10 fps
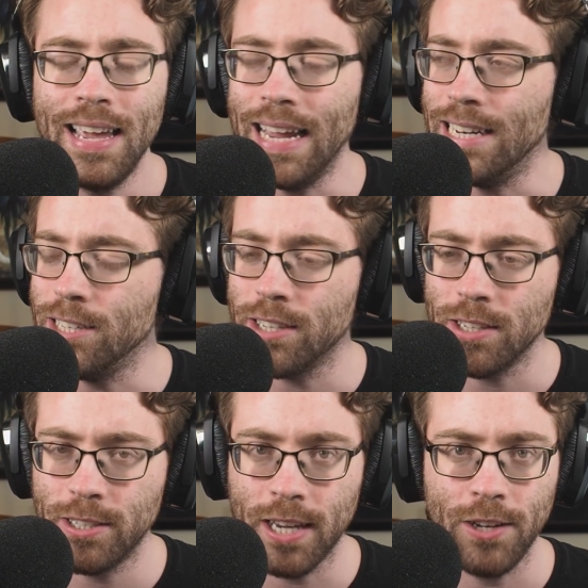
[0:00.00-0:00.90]
It is
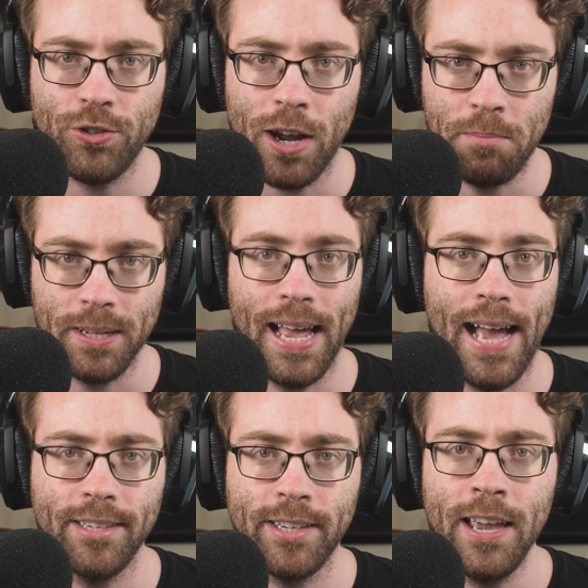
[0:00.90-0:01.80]
such a
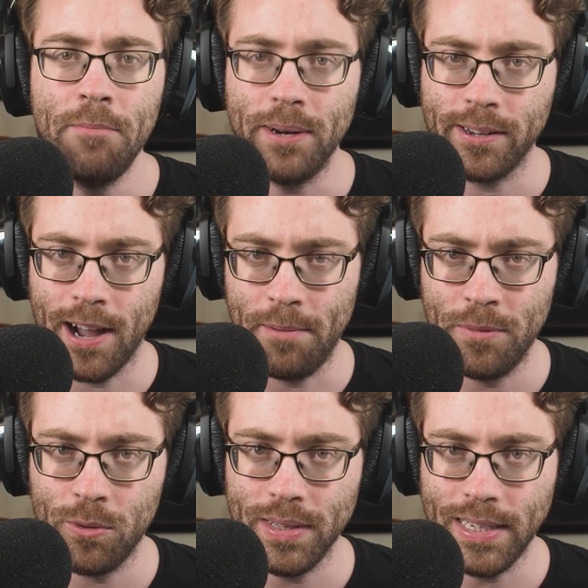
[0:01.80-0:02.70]
blast. But
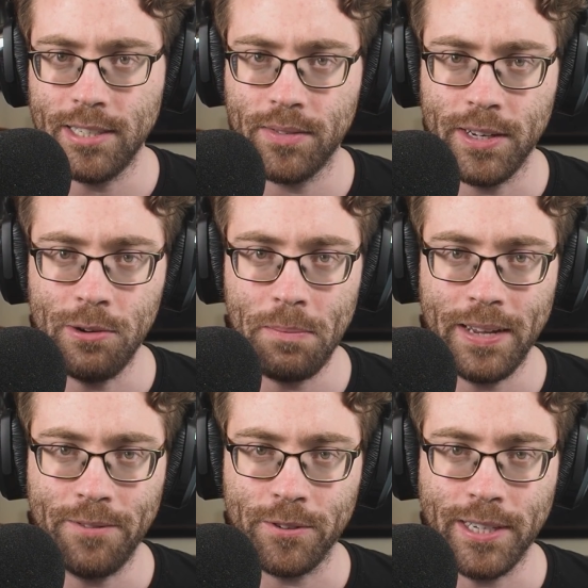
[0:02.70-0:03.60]
come the release of the new
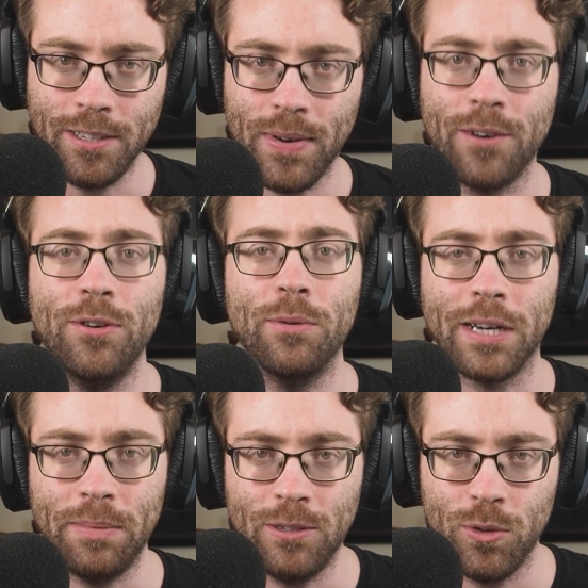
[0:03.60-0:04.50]
update for Satisfactory, we're
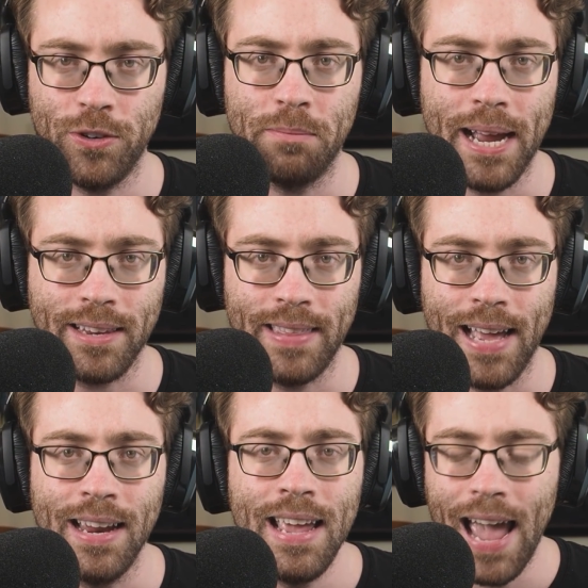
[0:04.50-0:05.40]
going to be switching back to
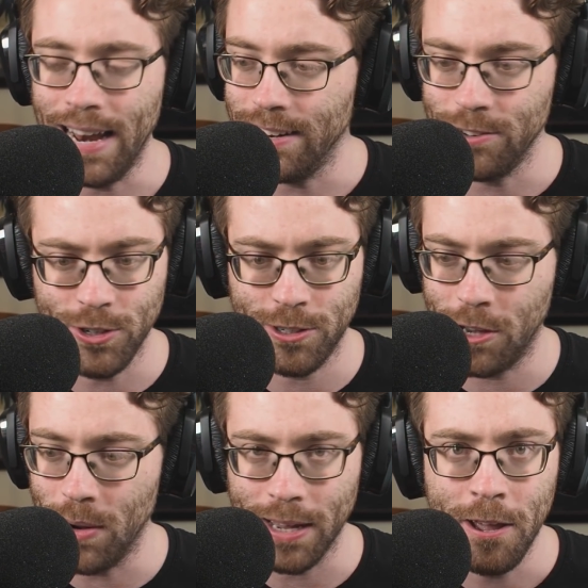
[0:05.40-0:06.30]
that and
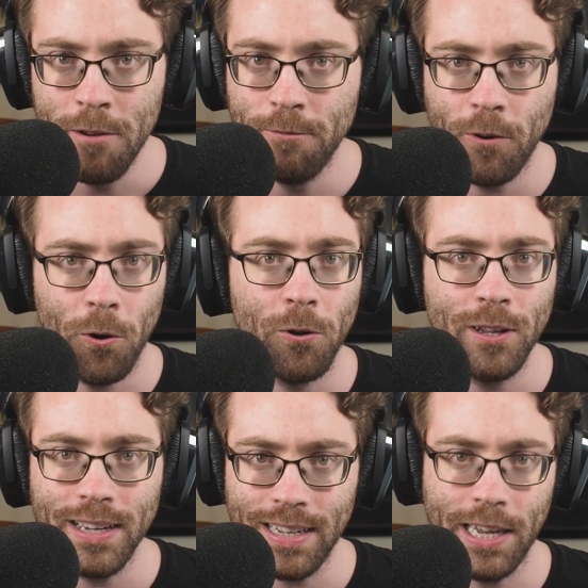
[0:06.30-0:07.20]
just going
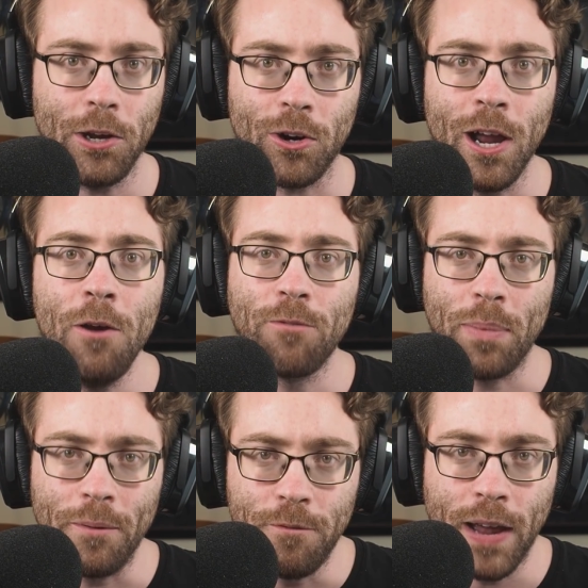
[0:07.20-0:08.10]
full gear
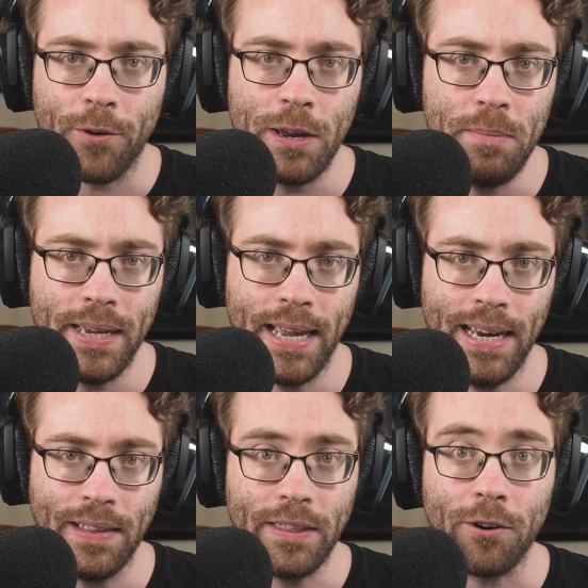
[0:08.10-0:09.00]
from the very
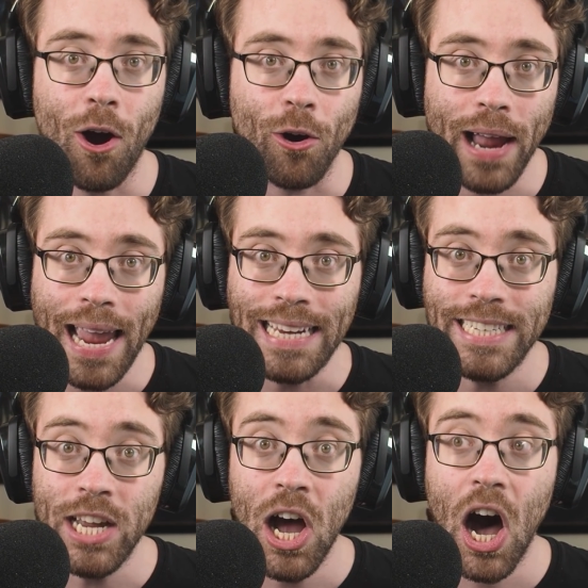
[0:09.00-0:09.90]
beginning. There are a
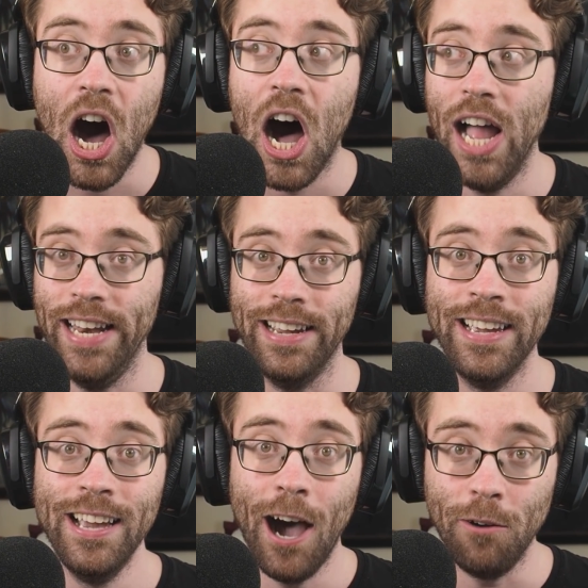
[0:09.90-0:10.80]
ton
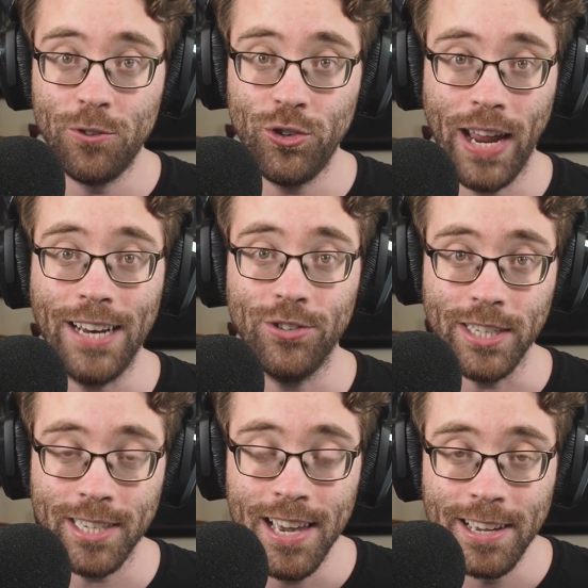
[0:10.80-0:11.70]
of
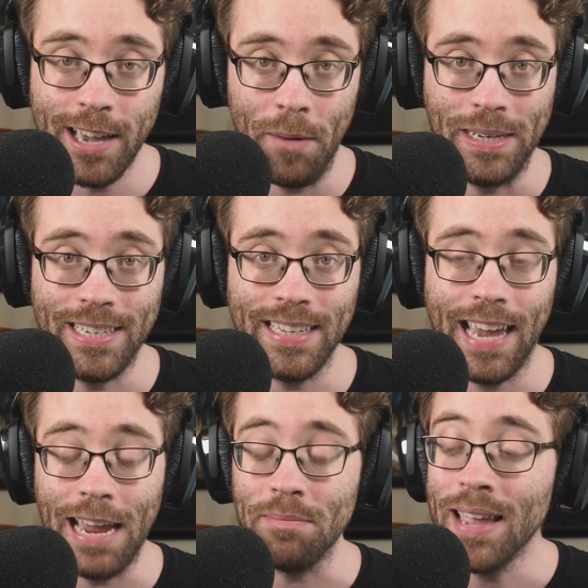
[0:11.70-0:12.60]
changes coming to the
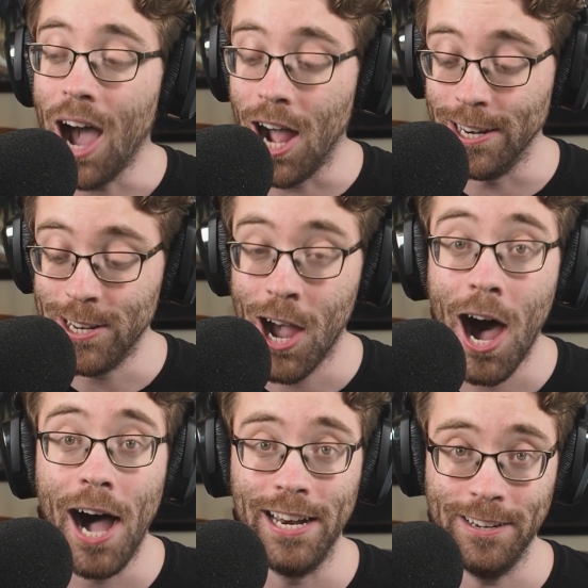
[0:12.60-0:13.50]
game. A
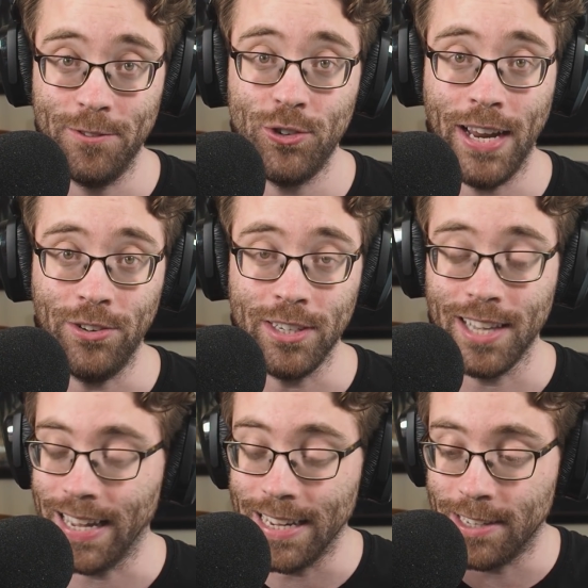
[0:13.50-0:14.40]
ton of
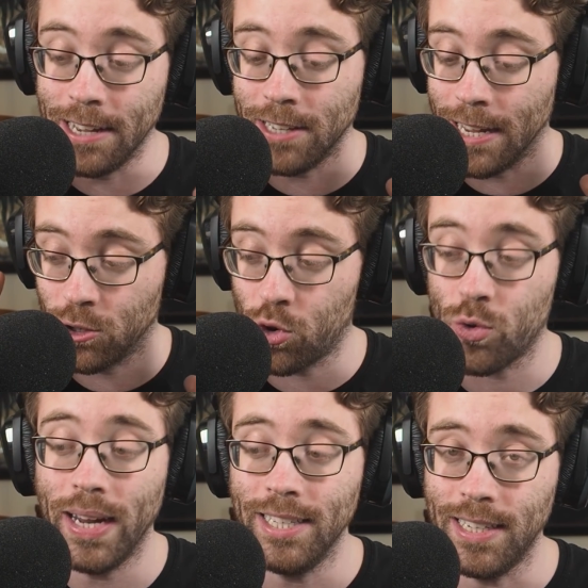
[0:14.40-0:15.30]
changes. Like it's
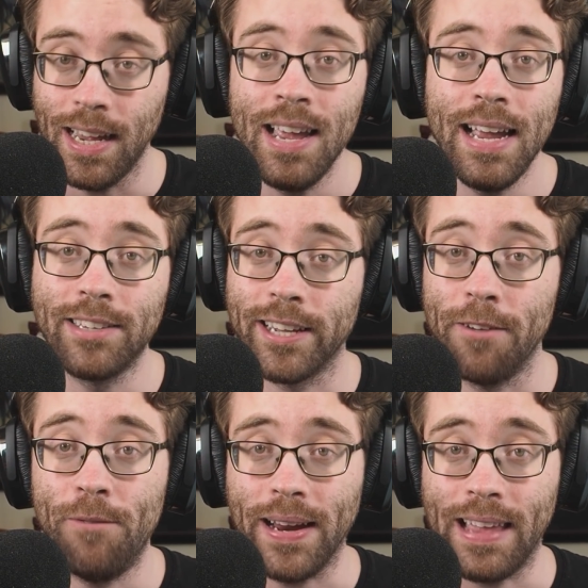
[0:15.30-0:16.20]
crazy. It's going
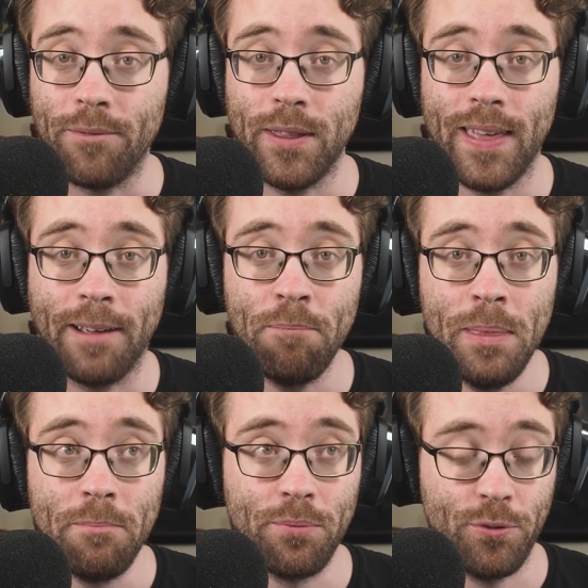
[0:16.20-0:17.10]
to affect everything
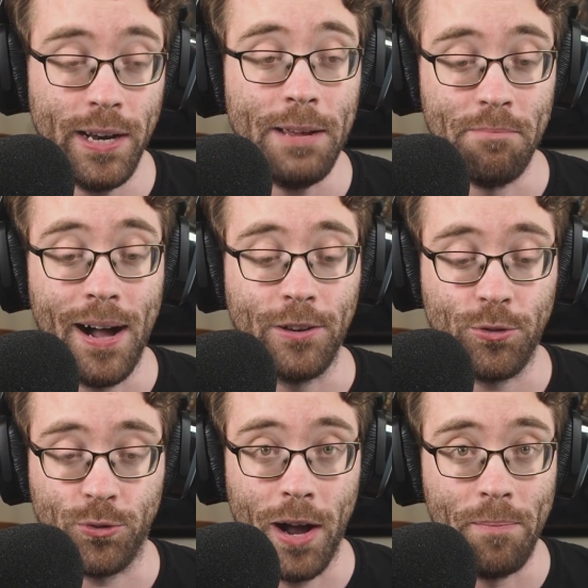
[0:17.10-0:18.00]
pretty much
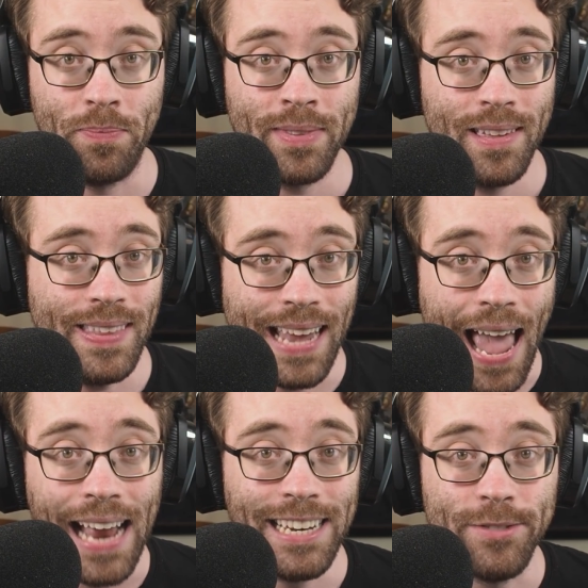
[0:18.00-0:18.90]
from the
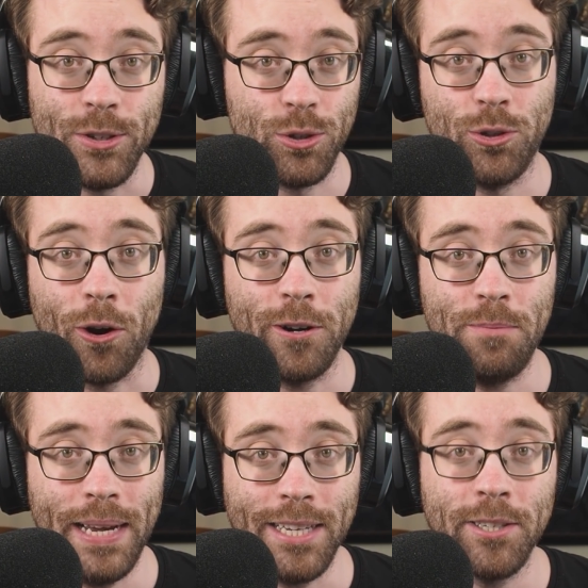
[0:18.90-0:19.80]
end of your starter
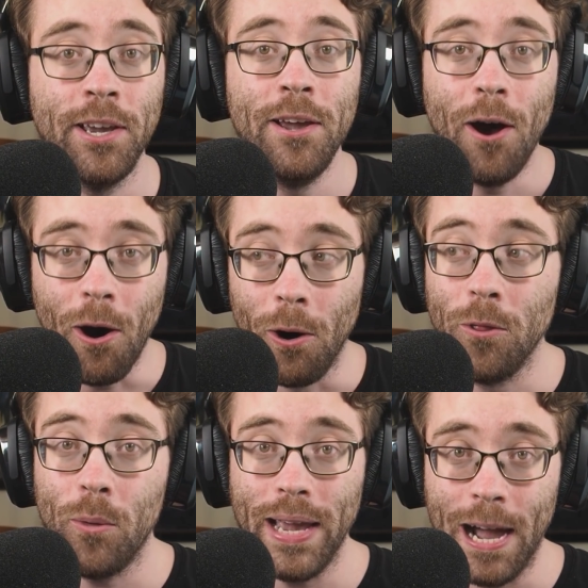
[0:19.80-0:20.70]
base all
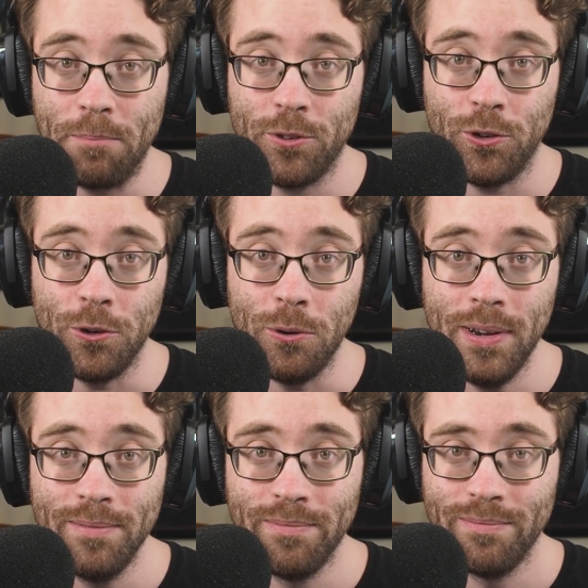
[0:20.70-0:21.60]
the way up to